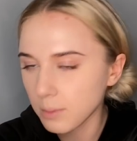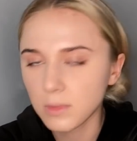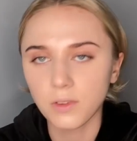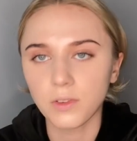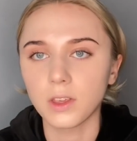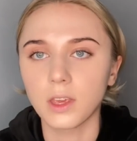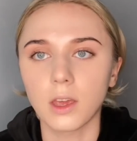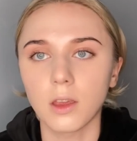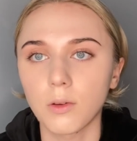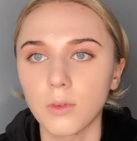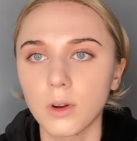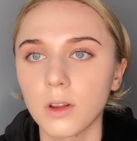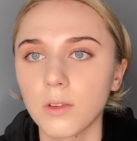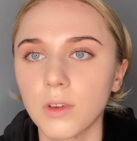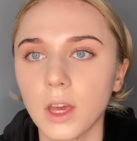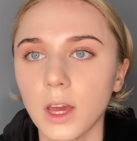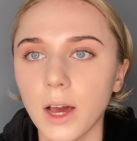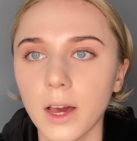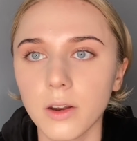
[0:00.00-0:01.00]
definitely getting rid of
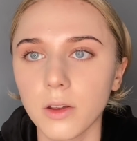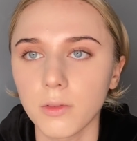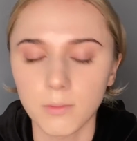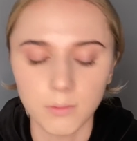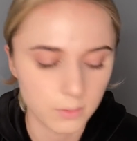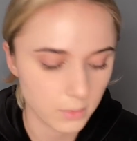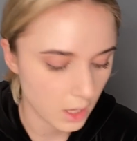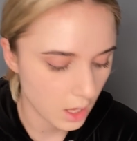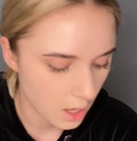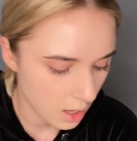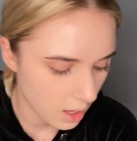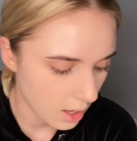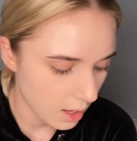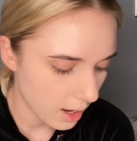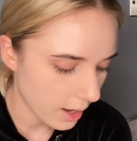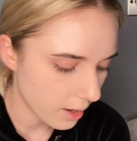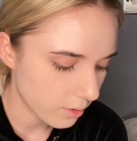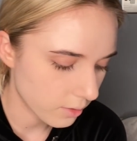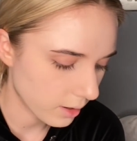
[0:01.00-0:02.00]
it. I don't
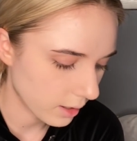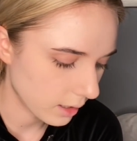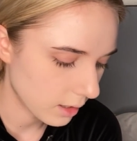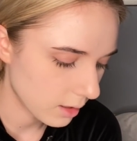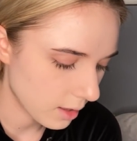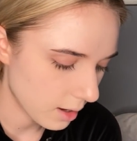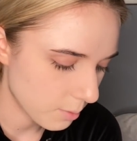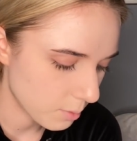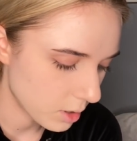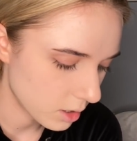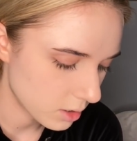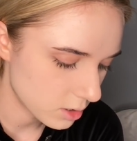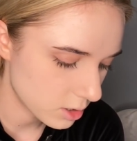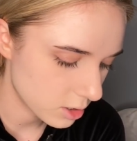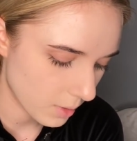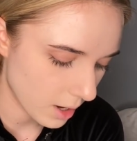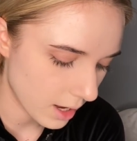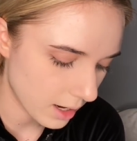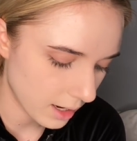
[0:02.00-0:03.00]
I don't like it that
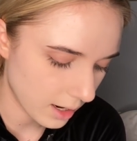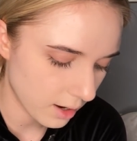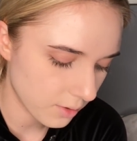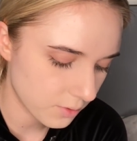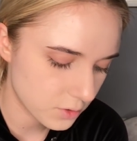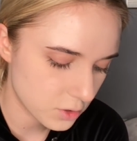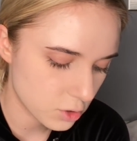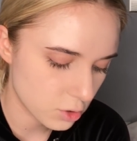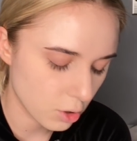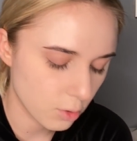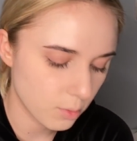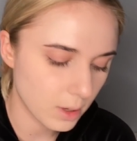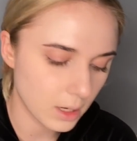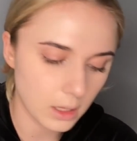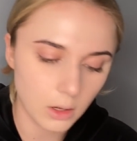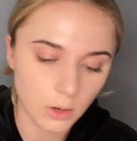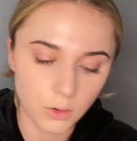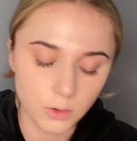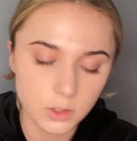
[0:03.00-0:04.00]
much. And I have so
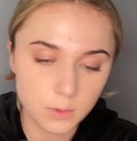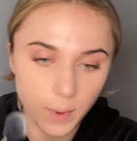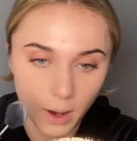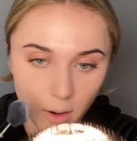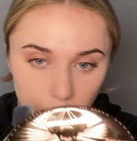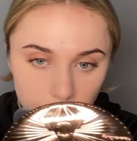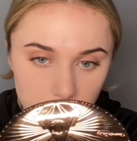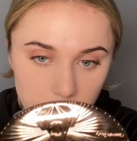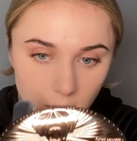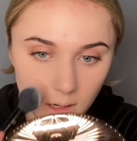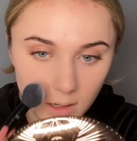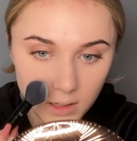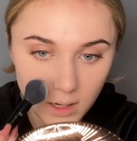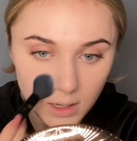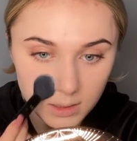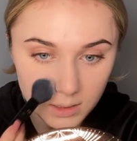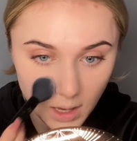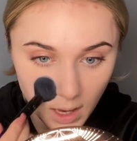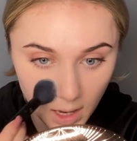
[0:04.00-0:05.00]
many loose powders and it
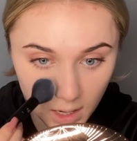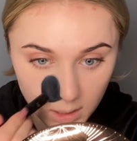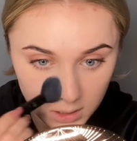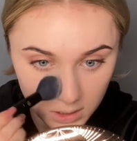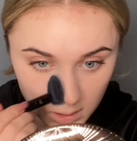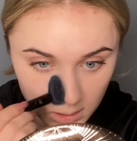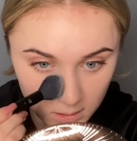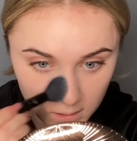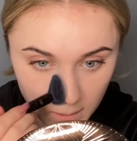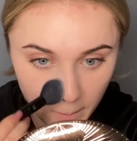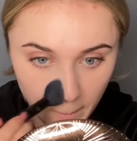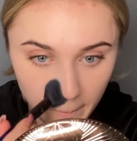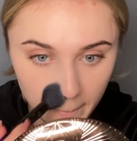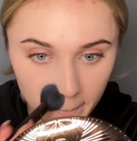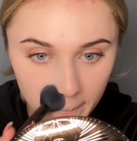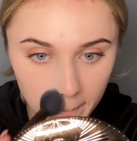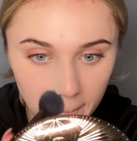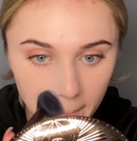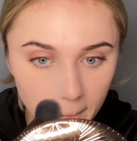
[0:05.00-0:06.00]
takes ages
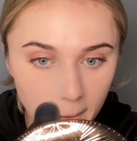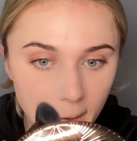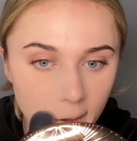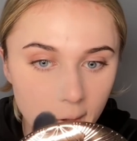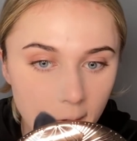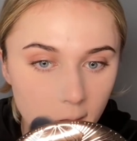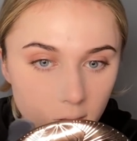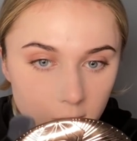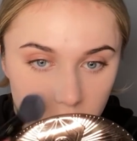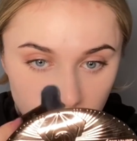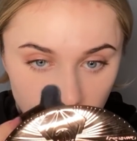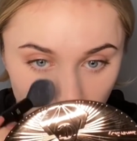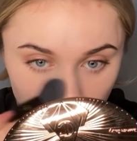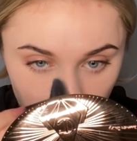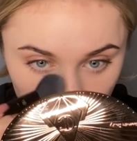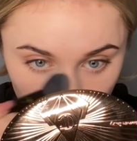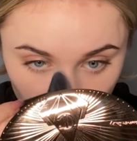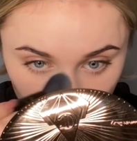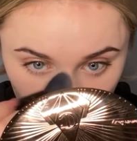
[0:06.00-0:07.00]
to
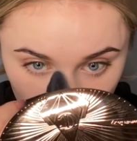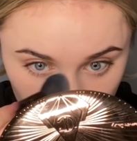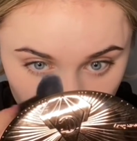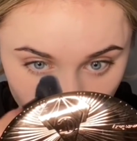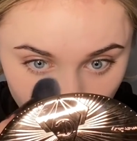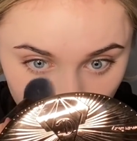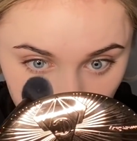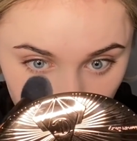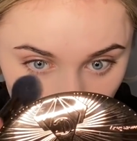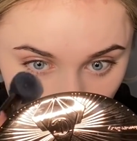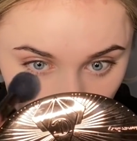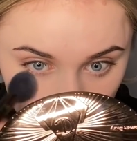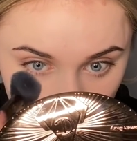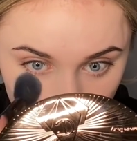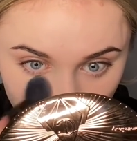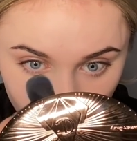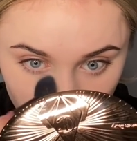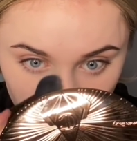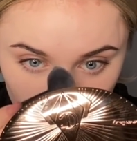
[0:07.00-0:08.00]
get through a loose powder.
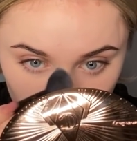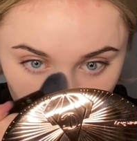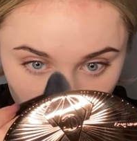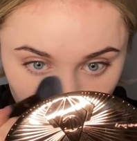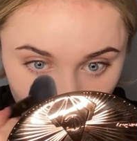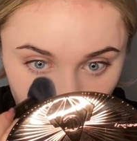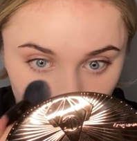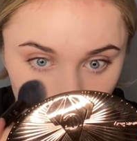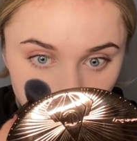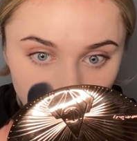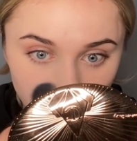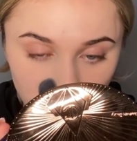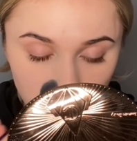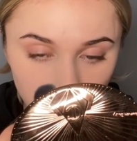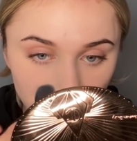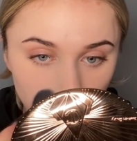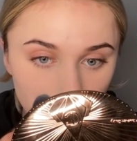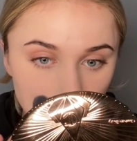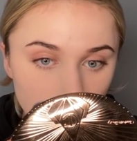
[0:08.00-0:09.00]
So I'm just like, look, I'd
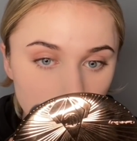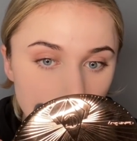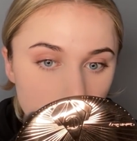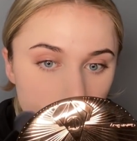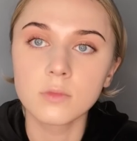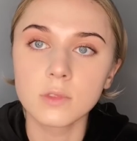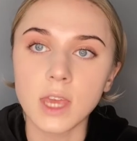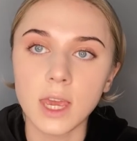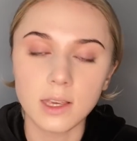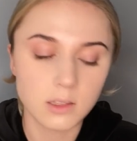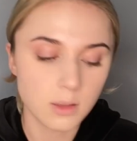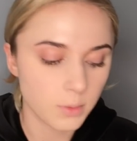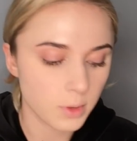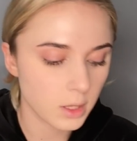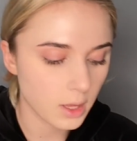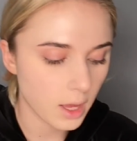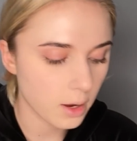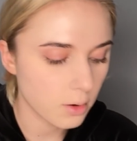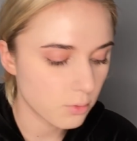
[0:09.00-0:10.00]
rather take
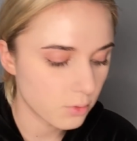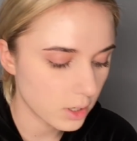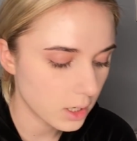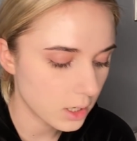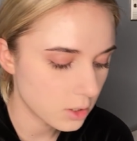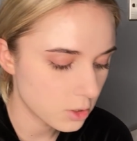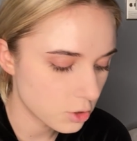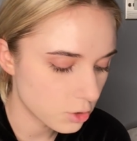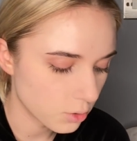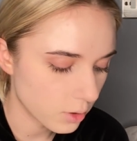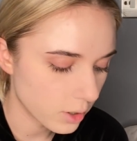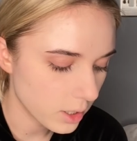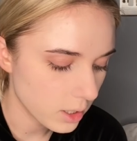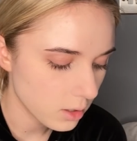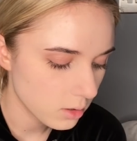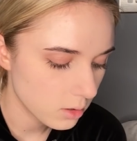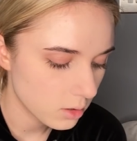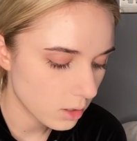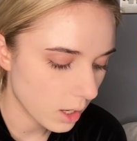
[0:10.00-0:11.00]
something that I really
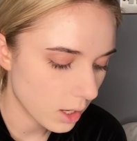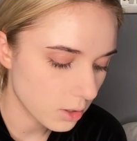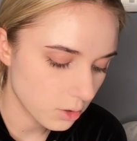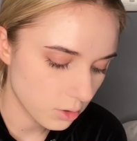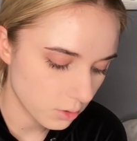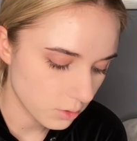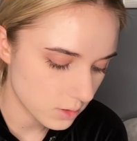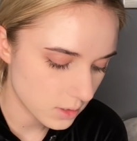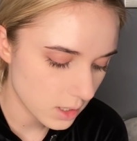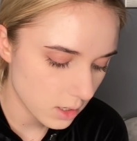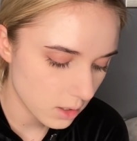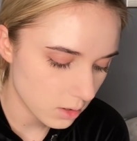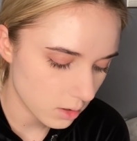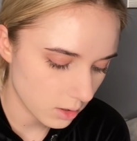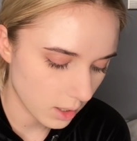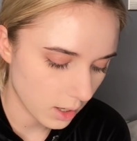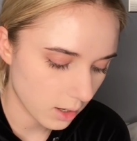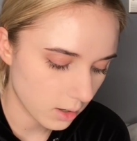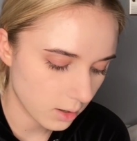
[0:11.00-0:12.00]
enjoy and use it
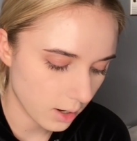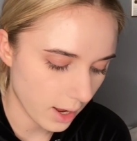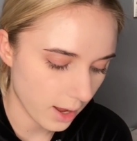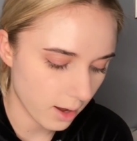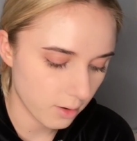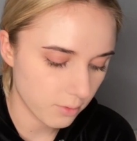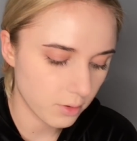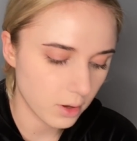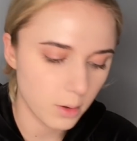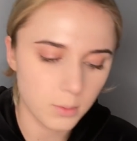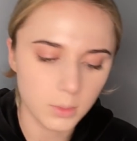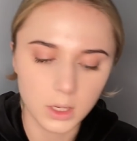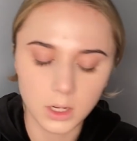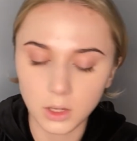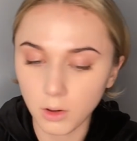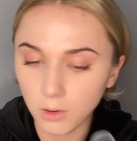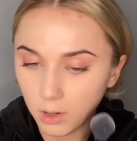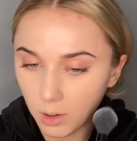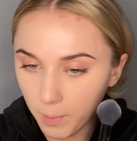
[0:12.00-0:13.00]
than have a
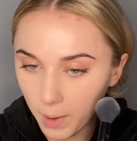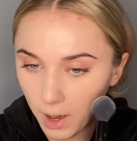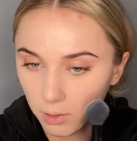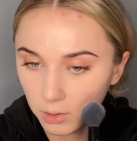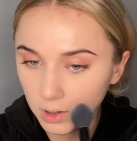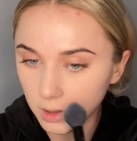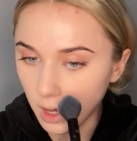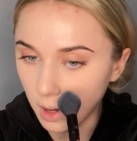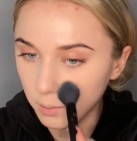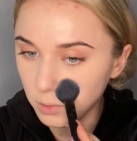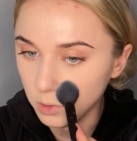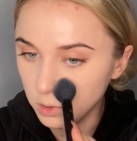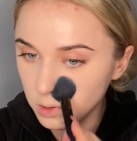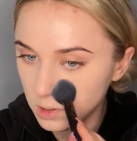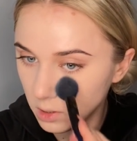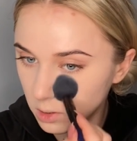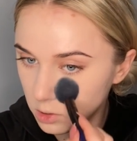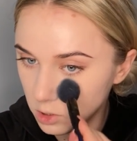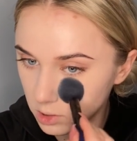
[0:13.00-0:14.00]
mediocre powder that I'm
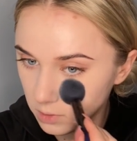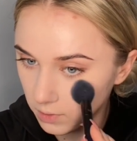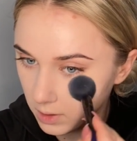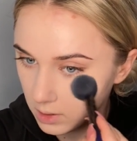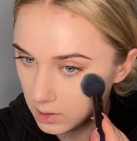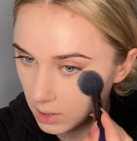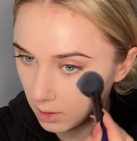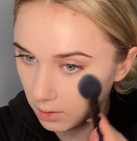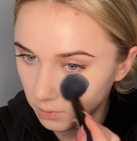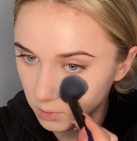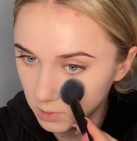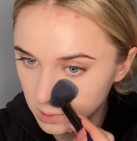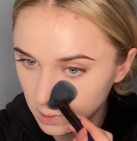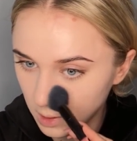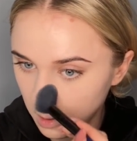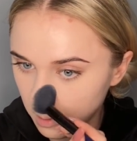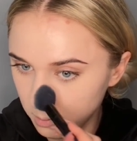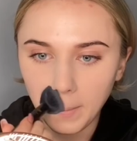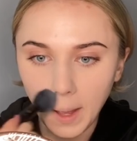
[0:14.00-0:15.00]
using just for the sake of
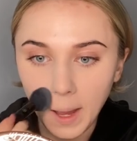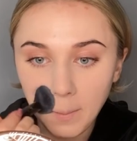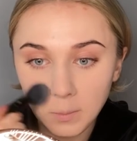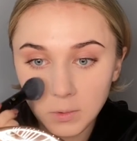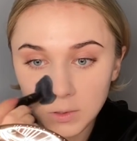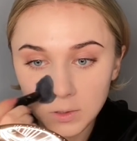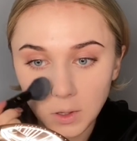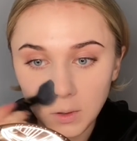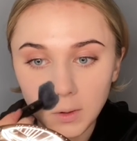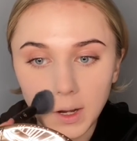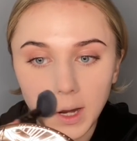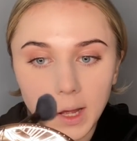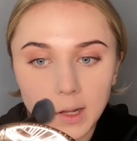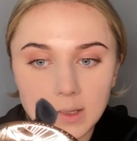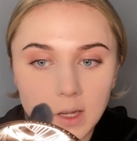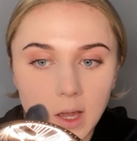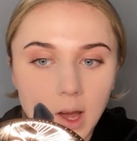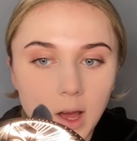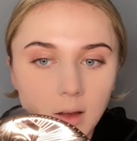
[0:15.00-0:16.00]
using it. I'm so
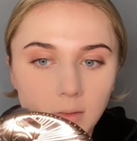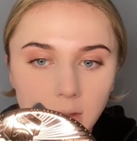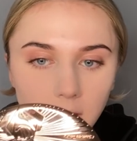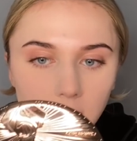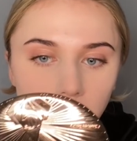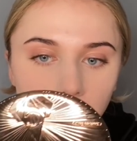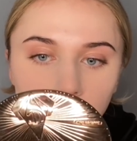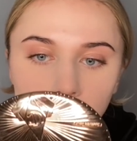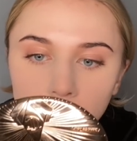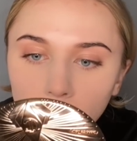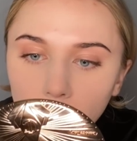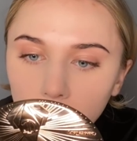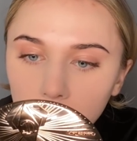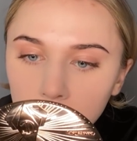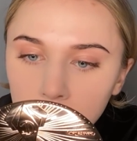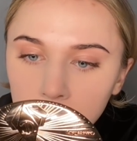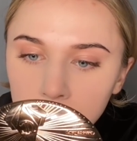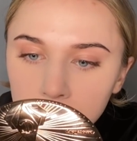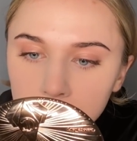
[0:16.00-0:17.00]
glad to have like a
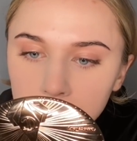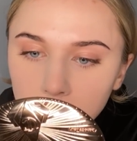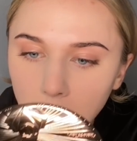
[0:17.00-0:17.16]
non